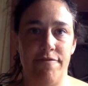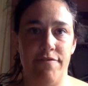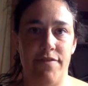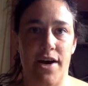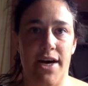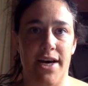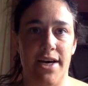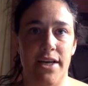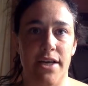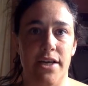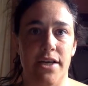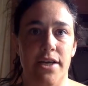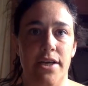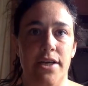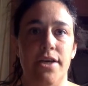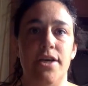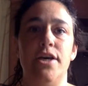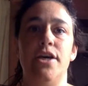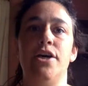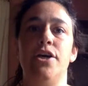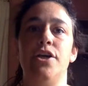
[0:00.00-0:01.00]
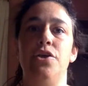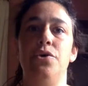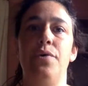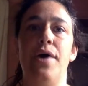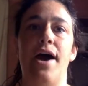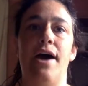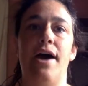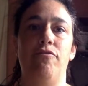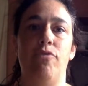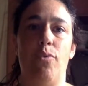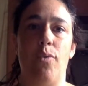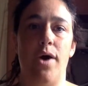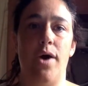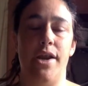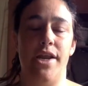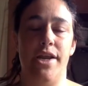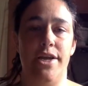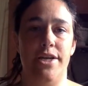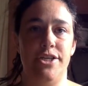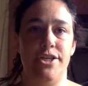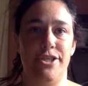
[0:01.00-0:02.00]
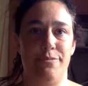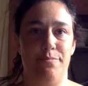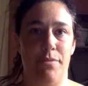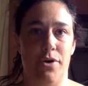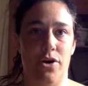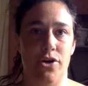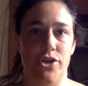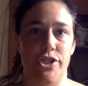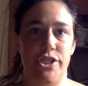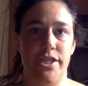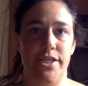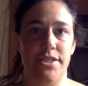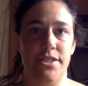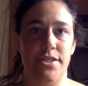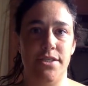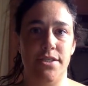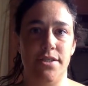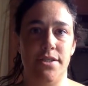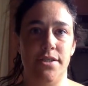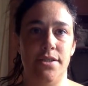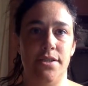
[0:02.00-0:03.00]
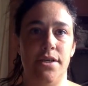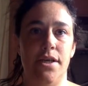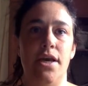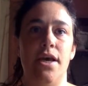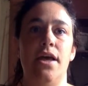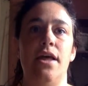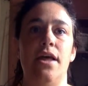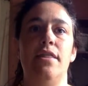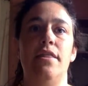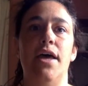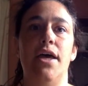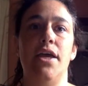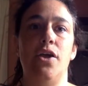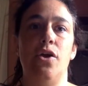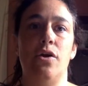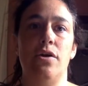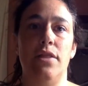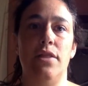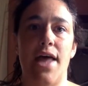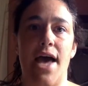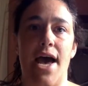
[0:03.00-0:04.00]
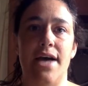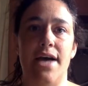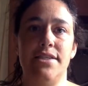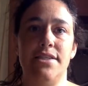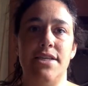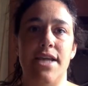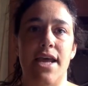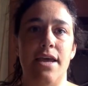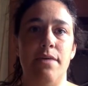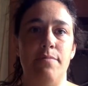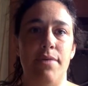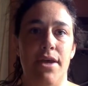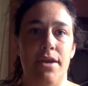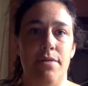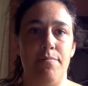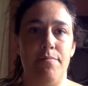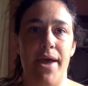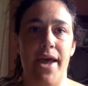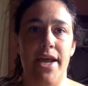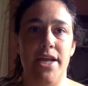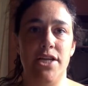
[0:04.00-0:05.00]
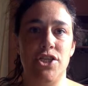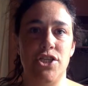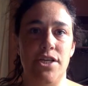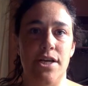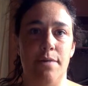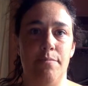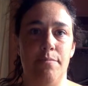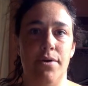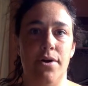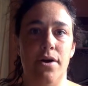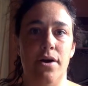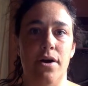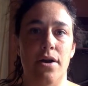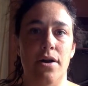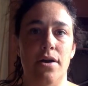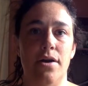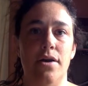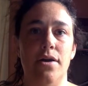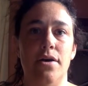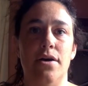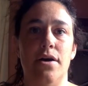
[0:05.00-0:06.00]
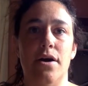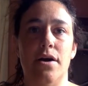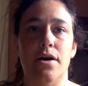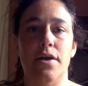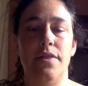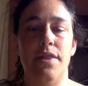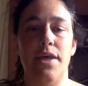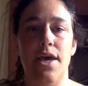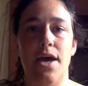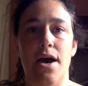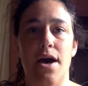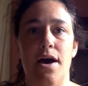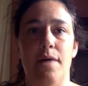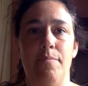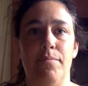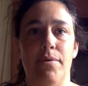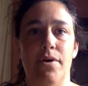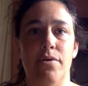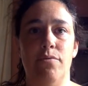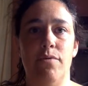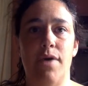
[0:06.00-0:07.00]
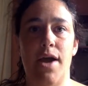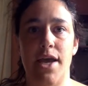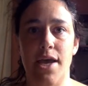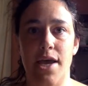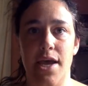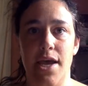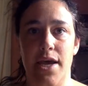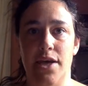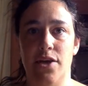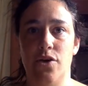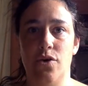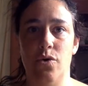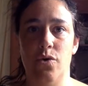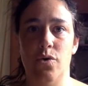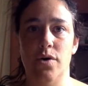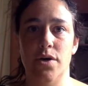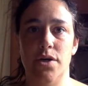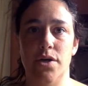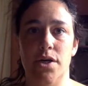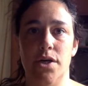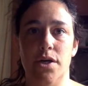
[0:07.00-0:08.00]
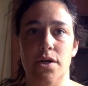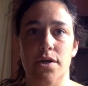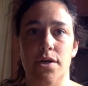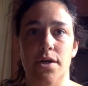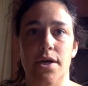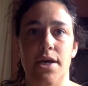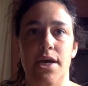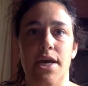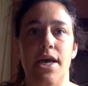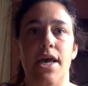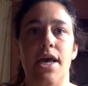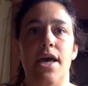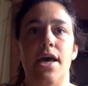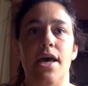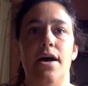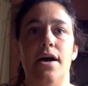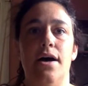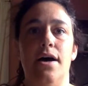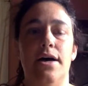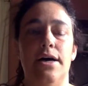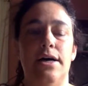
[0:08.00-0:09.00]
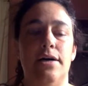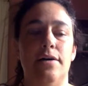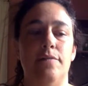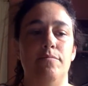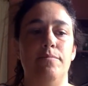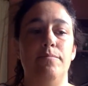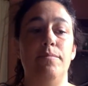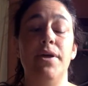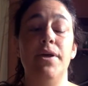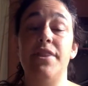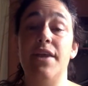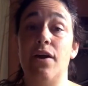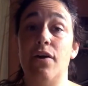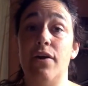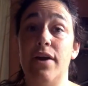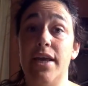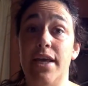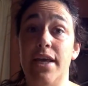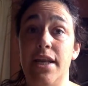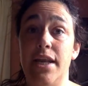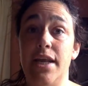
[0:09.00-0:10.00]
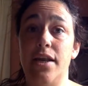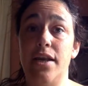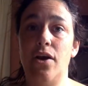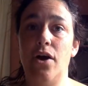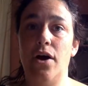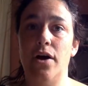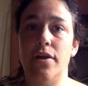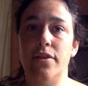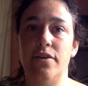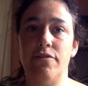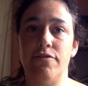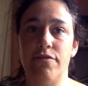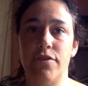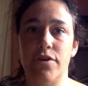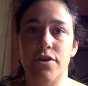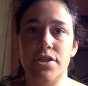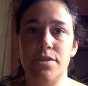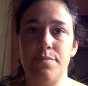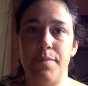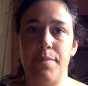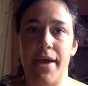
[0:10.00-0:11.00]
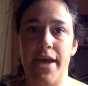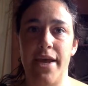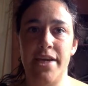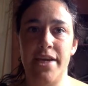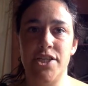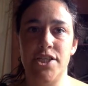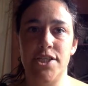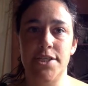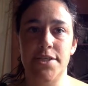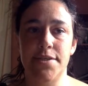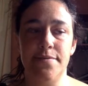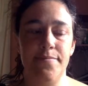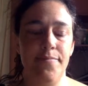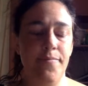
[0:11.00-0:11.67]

font, you have 1-inch margins, that your last name and page number are in the upper right-hand corner, but they're hidden on the first page.